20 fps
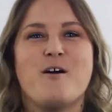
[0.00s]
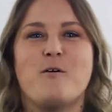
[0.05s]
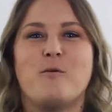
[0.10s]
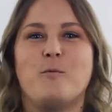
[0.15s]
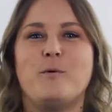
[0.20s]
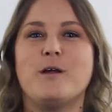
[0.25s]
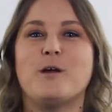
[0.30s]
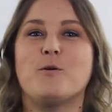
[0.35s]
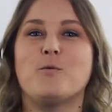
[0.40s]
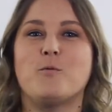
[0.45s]

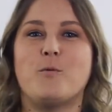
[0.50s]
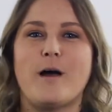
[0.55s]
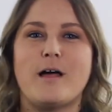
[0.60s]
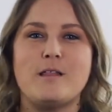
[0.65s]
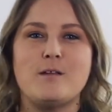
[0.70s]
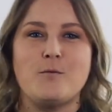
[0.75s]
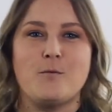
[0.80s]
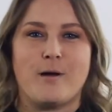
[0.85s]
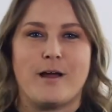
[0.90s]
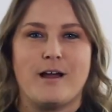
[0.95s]
We are
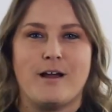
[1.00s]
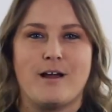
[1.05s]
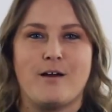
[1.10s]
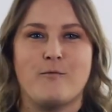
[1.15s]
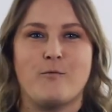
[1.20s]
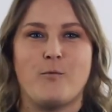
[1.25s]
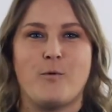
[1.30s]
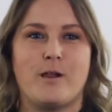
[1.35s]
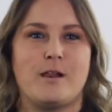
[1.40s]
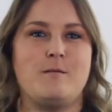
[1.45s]
well aware
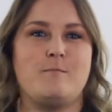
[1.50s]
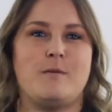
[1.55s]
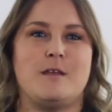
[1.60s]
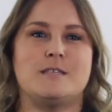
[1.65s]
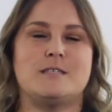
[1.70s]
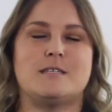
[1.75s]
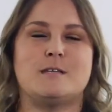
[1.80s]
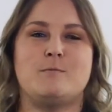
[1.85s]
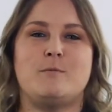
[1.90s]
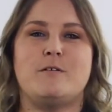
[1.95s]
of what it
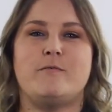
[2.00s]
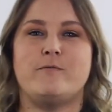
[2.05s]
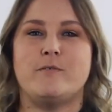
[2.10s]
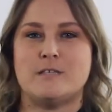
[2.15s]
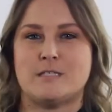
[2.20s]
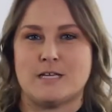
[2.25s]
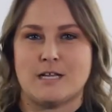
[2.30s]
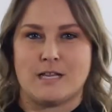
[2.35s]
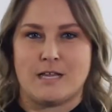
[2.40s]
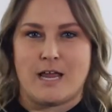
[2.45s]
means to be
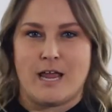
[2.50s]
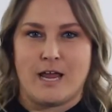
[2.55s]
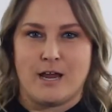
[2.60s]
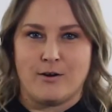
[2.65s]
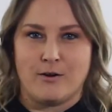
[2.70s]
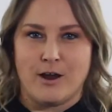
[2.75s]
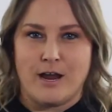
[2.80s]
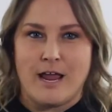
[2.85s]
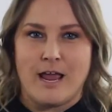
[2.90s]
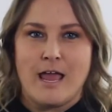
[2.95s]
physically
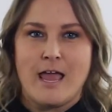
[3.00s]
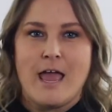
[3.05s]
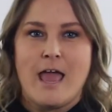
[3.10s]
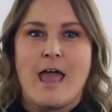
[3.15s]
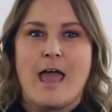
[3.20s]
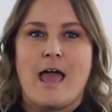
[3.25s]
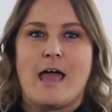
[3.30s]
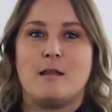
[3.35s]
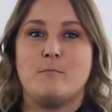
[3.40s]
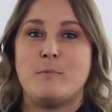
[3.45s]
hangry,
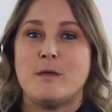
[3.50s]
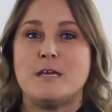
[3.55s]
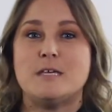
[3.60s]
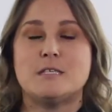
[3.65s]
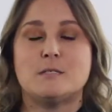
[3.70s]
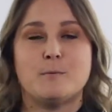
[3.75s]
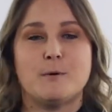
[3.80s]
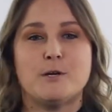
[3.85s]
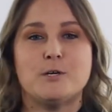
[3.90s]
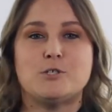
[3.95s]
and being
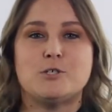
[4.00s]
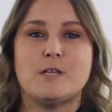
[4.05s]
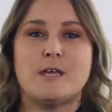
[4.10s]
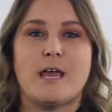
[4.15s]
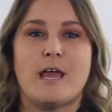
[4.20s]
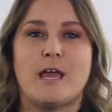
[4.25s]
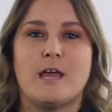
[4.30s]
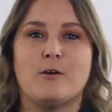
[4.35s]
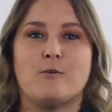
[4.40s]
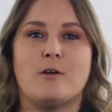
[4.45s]

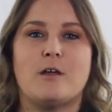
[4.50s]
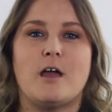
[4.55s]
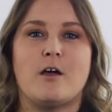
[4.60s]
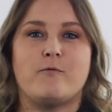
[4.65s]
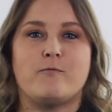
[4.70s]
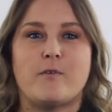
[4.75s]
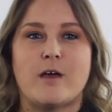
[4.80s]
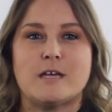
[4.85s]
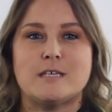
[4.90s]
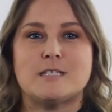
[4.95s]
spiritually hangry
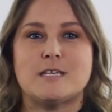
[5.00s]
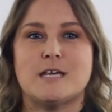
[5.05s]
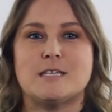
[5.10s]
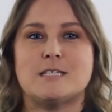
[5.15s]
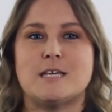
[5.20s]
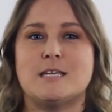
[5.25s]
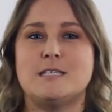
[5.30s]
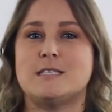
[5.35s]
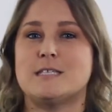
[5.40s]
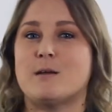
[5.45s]
affects
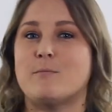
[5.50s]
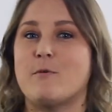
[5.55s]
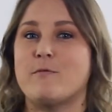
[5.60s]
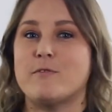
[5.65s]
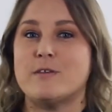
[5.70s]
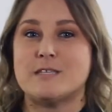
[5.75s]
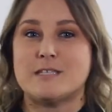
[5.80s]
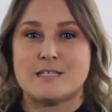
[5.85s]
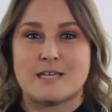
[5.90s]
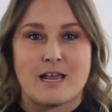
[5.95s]
us in some of
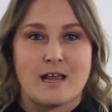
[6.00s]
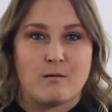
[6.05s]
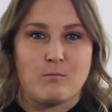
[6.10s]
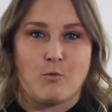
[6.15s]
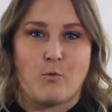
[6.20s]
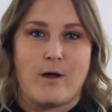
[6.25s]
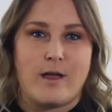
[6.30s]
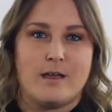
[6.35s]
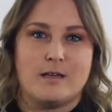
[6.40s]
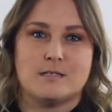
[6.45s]
the
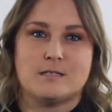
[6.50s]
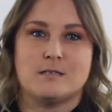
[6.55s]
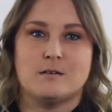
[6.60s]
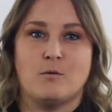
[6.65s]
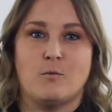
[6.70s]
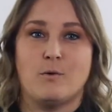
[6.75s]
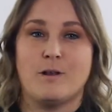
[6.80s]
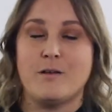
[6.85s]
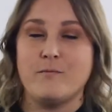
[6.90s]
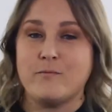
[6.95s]
same ways.
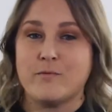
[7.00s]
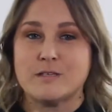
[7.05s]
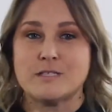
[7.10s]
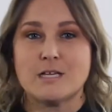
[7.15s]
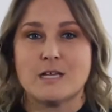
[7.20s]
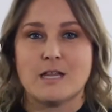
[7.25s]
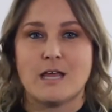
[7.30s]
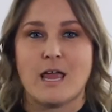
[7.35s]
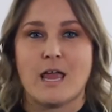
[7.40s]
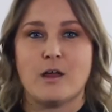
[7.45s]
When I'm
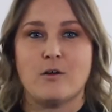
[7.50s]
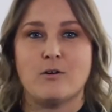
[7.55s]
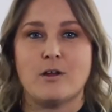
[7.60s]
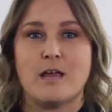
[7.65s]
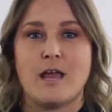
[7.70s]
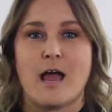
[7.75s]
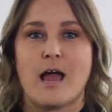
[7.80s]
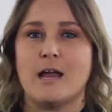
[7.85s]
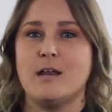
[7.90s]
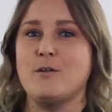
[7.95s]
physically
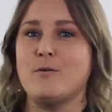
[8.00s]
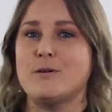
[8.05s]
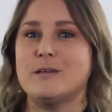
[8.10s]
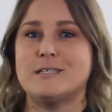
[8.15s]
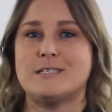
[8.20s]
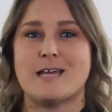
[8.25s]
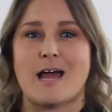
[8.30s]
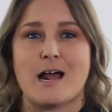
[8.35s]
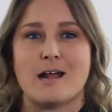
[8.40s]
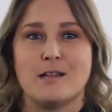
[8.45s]
hangry, I know
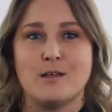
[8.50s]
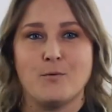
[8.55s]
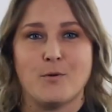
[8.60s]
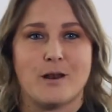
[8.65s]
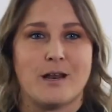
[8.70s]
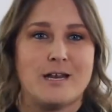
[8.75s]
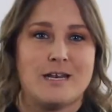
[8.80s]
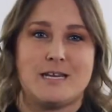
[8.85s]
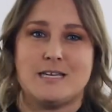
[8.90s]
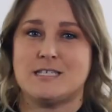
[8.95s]
exactly
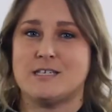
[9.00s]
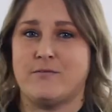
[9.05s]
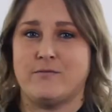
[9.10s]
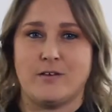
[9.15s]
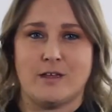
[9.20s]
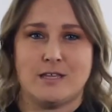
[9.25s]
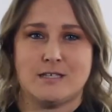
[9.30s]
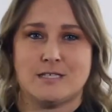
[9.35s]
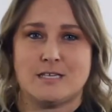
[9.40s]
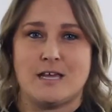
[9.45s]
what I need to
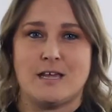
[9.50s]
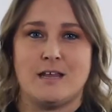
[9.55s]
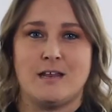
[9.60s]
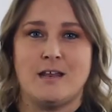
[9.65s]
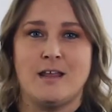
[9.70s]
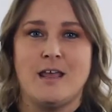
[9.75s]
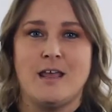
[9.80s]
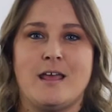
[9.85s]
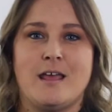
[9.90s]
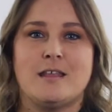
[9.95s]
fix it.
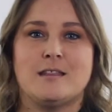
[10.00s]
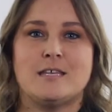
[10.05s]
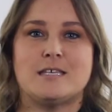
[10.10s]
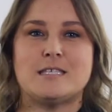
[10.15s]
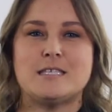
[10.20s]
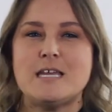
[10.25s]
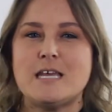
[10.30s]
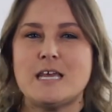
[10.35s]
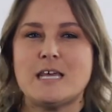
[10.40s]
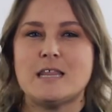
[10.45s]
The
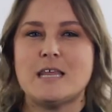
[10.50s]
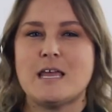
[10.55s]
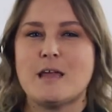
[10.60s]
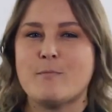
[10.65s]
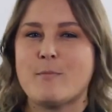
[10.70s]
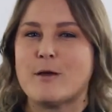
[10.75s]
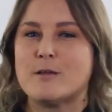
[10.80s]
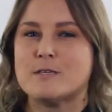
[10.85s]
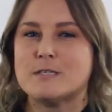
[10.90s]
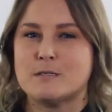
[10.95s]
sneaky thing
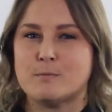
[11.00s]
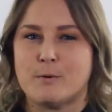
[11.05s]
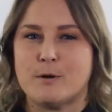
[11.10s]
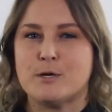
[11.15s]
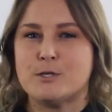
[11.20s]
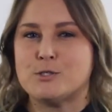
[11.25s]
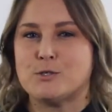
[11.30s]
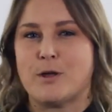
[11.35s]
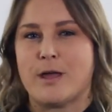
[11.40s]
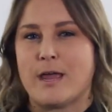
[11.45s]
about
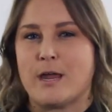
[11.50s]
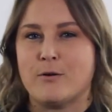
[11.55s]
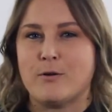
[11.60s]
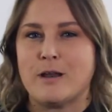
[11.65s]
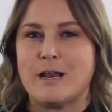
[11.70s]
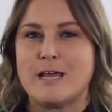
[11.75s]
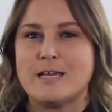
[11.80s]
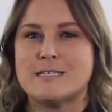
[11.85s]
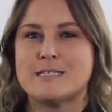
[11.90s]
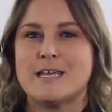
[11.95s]
spiritual
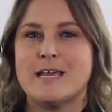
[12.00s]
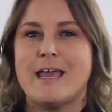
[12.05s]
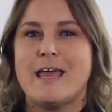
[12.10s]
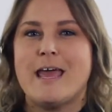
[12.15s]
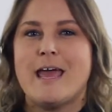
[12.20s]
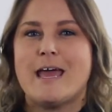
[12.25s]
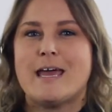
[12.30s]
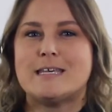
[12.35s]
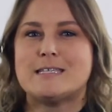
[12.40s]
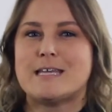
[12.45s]
hangriness
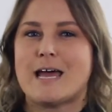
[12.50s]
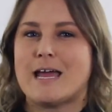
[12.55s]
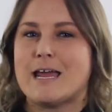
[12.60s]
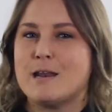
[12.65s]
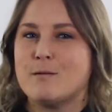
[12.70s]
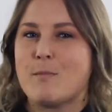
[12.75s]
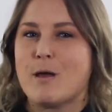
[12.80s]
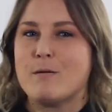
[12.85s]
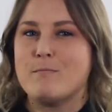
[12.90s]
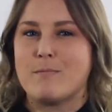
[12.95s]
is that
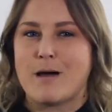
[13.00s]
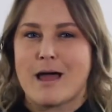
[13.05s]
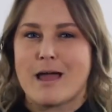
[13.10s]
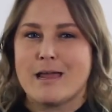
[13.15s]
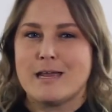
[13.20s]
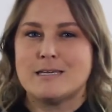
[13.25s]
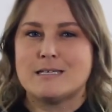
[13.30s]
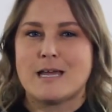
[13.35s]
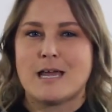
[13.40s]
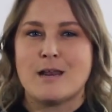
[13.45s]
in my
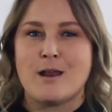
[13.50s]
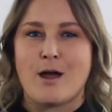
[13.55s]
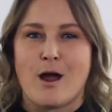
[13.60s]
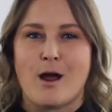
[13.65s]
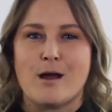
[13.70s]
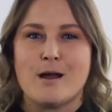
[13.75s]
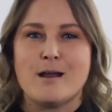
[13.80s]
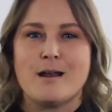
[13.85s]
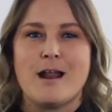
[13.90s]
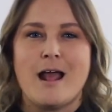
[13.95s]
mind and
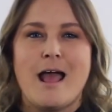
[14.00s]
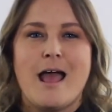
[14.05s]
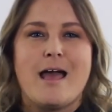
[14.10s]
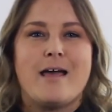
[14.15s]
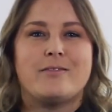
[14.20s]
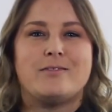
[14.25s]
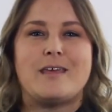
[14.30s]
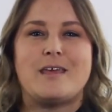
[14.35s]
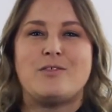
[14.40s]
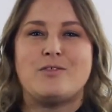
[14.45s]
heart,
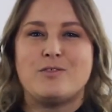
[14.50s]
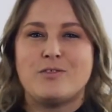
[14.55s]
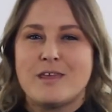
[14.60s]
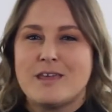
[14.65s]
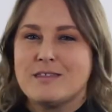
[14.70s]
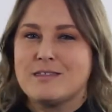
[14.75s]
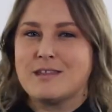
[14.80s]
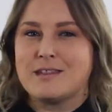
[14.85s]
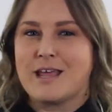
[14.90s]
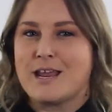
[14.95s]
they
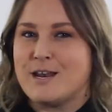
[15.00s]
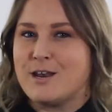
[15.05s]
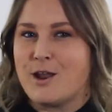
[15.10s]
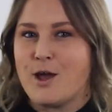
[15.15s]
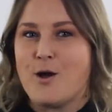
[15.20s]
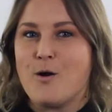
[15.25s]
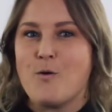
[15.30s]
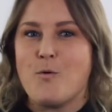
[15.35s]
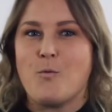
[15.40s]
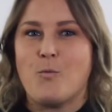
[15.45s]
think that they
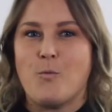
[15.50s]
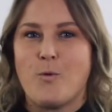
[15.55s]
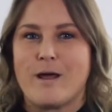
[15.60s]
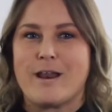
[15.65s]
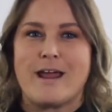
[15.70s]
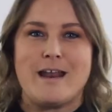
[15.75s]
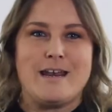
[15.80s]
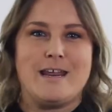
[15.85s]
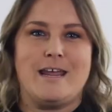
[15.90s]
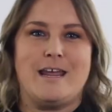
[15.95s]
know
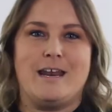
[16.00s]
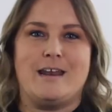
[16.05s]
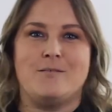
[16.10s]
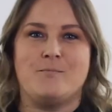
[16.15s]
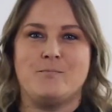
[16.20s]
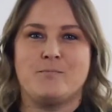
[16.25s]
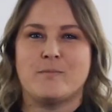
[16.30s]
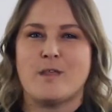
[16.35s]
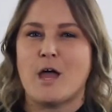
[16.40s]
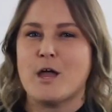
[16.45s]
what I need.
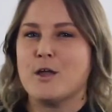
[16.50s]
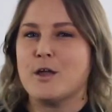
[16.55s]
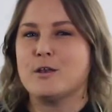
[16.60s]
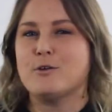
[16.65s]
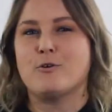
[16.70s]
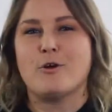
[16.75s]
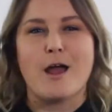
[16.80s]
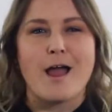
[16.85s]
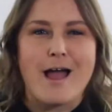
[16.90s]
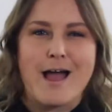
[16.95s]
A
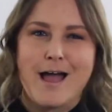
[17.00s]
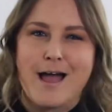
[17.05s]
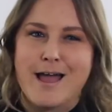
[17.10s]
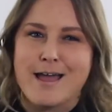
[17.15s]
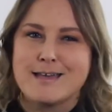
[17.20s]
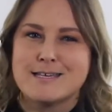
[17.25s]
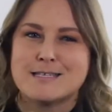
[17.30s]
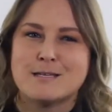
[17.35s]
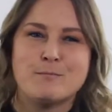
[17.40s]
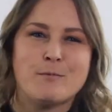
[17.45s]
good
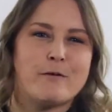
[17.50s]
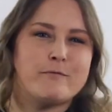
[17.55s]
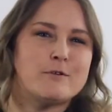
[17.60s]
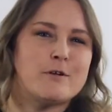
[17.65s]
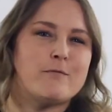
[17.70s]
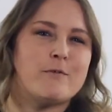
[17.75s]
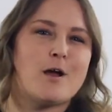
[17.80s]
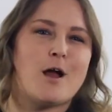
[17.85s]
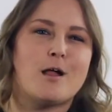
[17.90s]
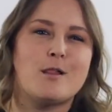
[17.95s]
cry, some
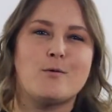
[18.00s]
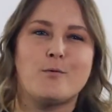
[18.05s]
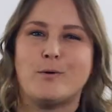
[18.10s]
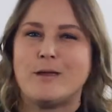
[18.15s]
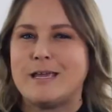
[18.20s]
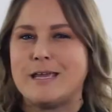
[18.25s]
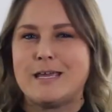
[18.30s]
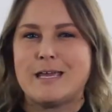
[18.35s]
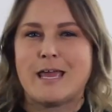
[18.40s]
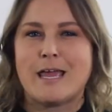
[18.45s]
leftover
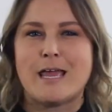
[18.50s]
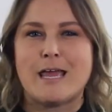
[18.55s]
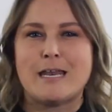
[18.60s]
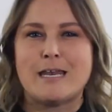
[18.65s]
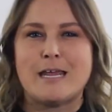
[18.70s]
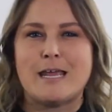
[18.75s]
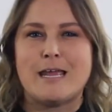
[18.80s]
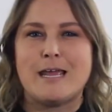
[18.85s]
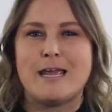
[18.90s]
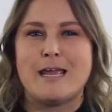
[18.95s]
Halloween
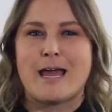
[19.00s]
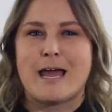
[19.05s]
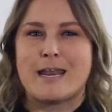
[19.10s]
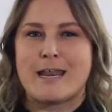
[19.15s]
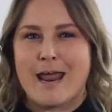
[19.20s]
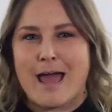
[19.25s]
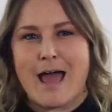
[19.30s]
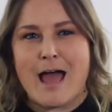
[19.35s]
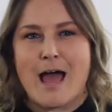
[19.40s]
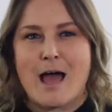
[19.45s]
candy, a
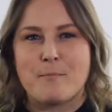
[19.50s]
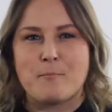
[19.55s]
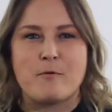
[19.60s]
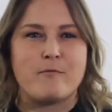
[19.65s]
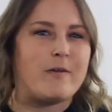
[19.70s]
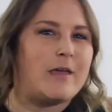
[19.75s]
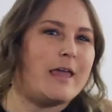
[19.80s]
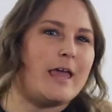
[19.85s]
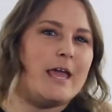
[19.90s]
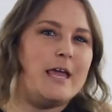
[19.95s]
nap, a
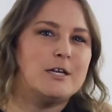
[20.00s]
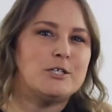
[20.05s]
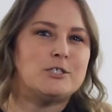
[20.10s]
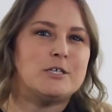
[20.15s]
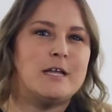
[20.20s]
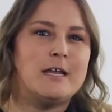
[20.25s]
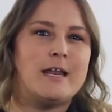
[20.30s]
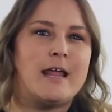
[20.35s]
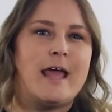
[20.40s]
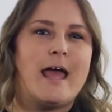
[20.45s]

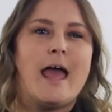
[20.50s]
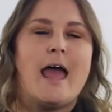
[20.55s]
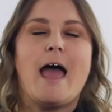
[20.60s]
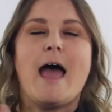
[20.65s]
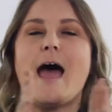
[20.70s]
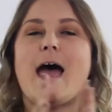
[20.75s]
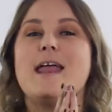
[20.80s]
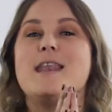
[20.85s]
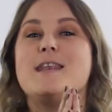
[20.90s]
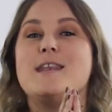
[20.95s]
vacation,
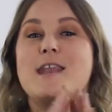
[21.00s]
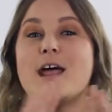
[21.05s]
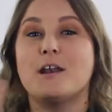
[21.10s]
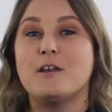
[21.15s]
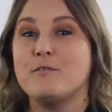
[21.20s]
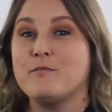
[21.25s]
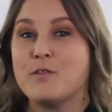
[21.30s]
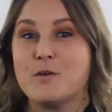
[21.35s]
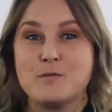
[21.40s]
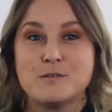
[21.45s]
and
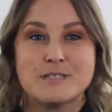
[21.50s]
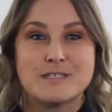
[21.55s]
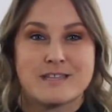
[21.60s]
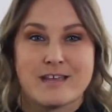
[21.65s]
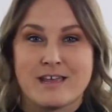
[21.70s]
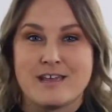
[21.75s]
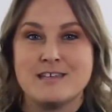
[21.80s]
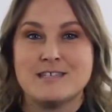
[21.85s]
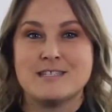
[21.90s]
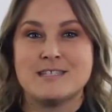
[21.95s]
none of those
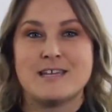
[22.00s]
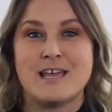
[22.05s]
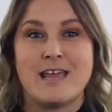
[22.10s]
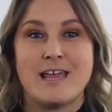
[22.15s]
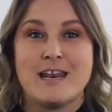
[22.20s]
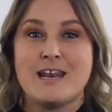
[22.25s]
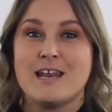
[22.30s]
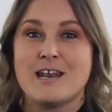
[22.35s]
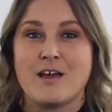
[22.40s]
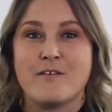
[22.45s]
things
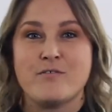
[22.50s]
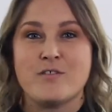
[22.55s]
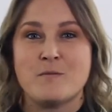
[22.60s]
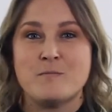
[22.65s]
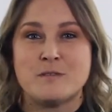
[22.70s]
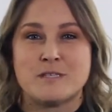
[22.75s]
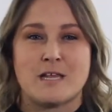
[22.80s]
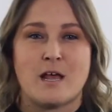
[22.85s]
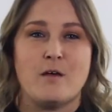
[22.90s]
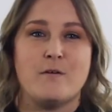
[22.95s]
in and of
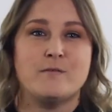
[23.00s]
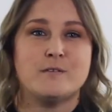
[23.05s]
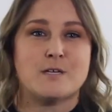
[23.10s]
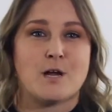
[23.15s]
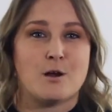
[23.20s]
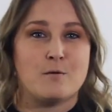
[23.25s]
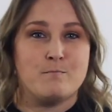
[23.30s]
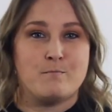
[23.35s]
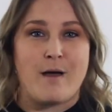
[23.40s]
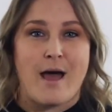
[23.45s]
themselves
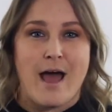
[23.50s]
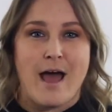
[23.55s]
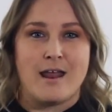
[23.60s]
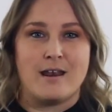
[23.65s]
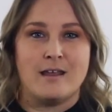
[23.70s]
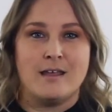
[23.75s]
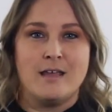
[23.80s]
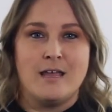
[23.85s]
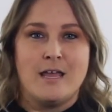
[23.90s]
are bad.